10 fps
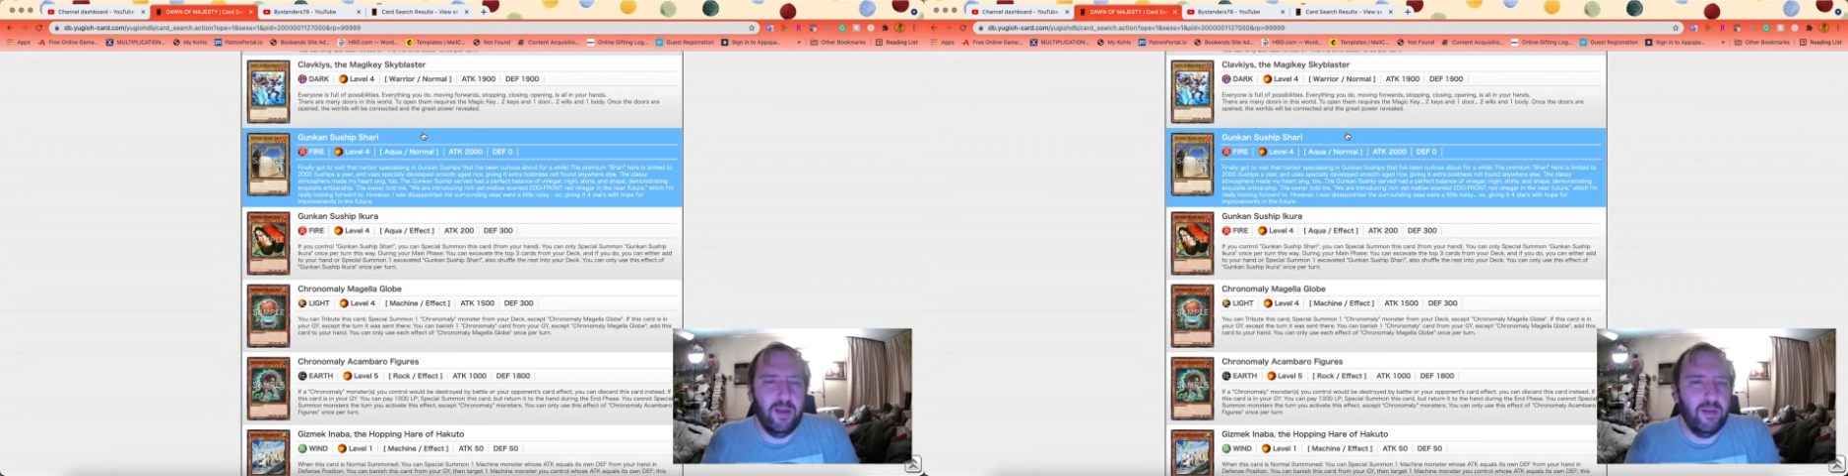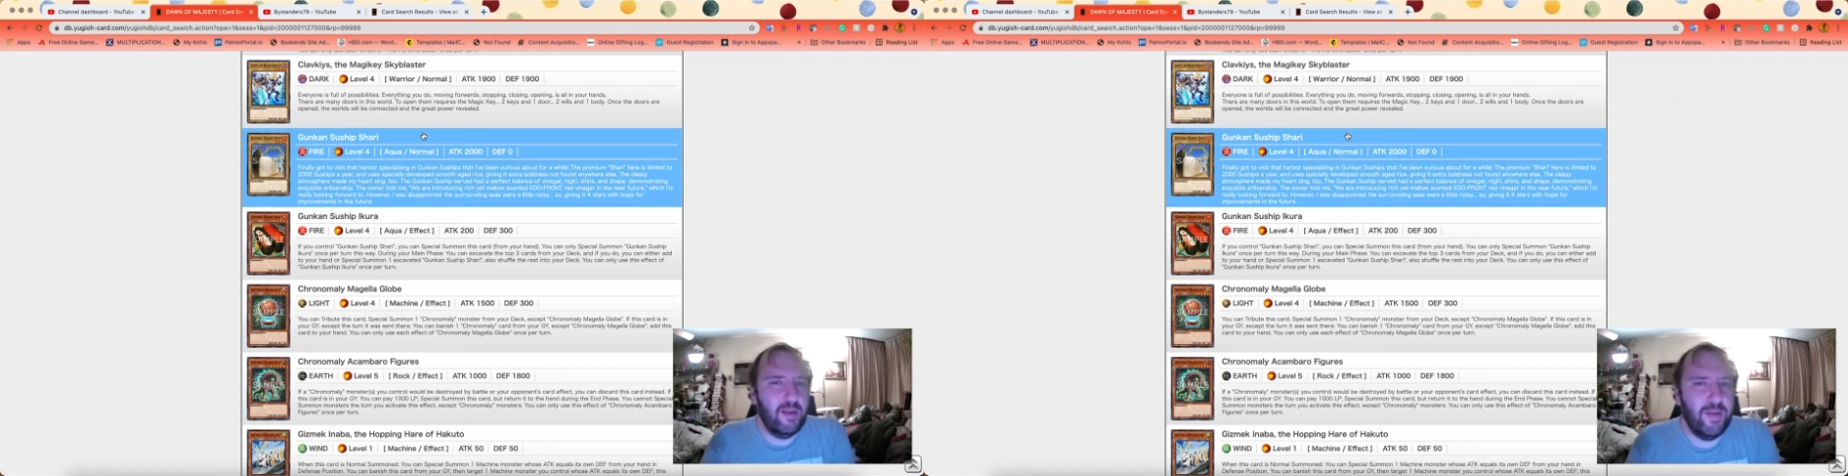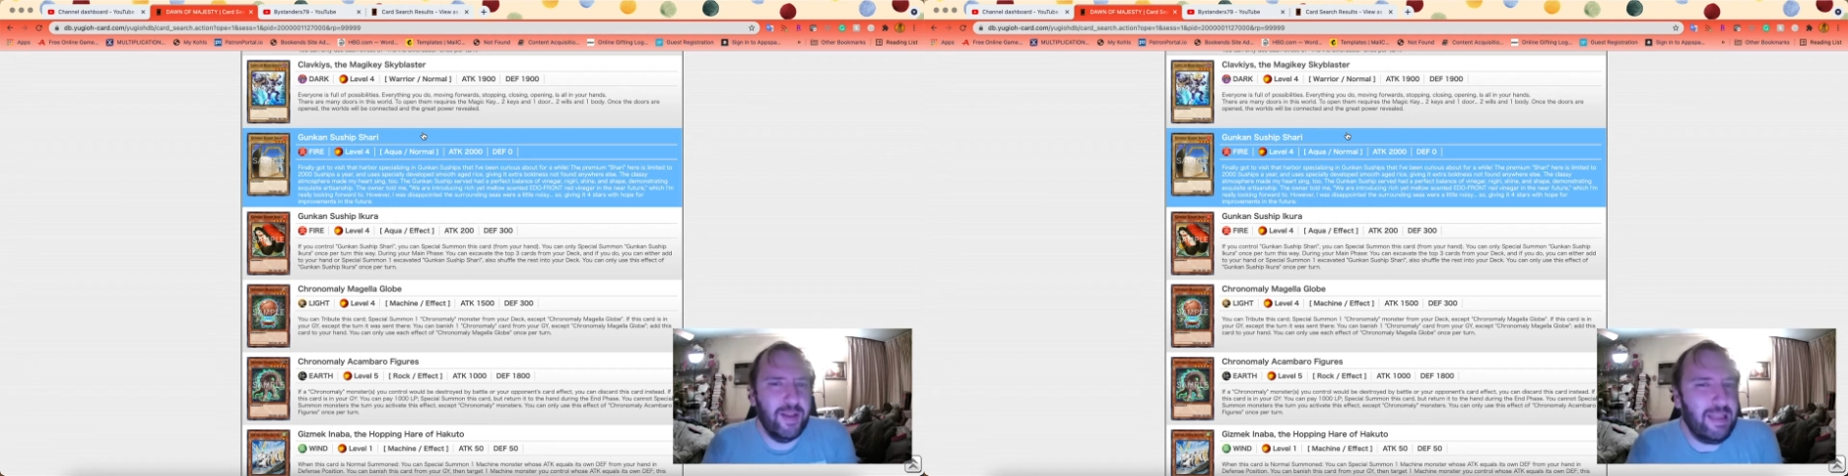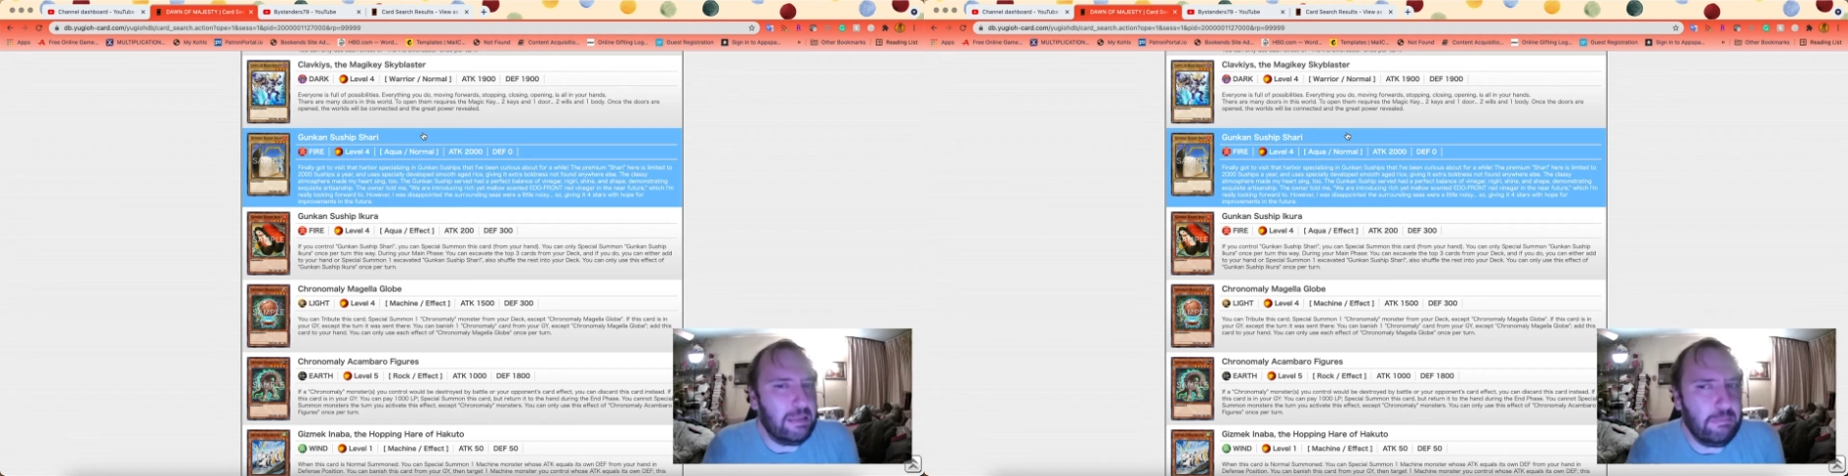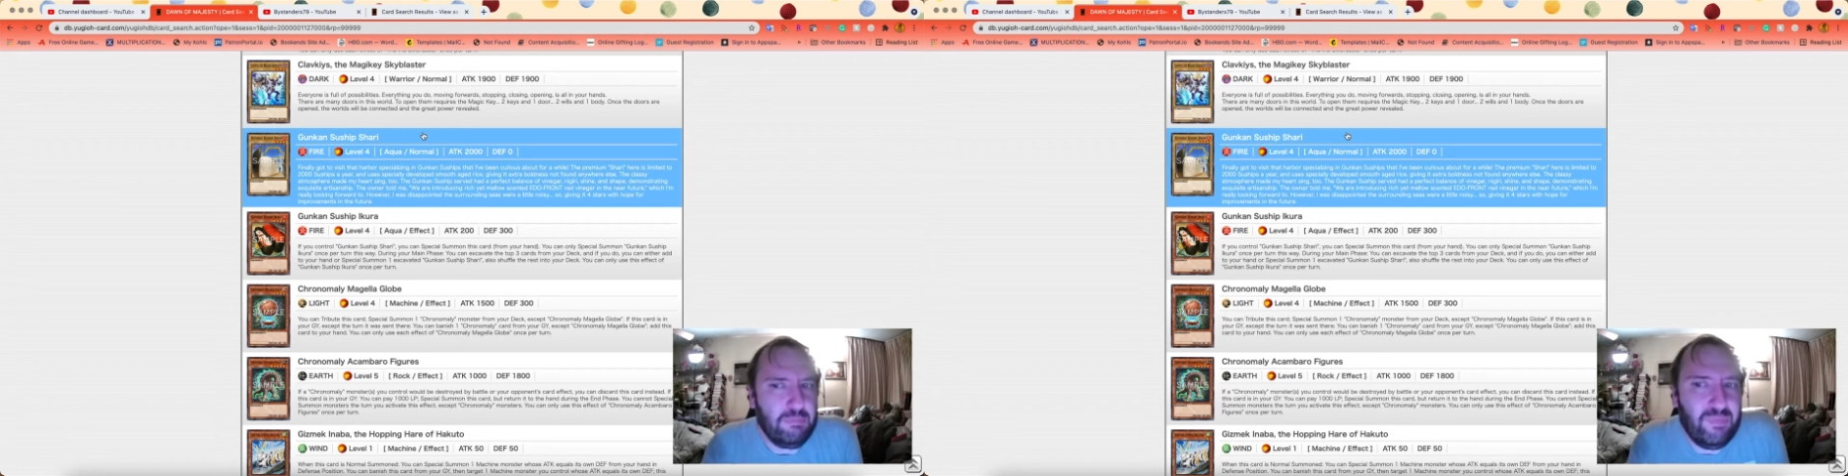
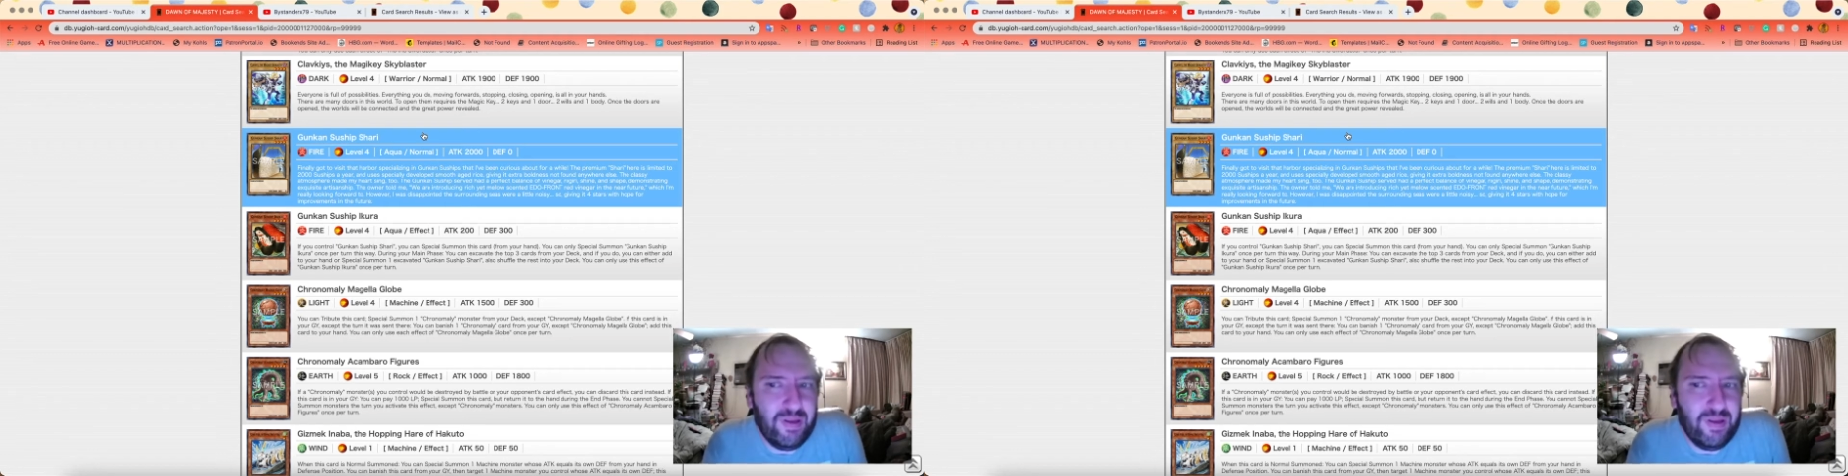And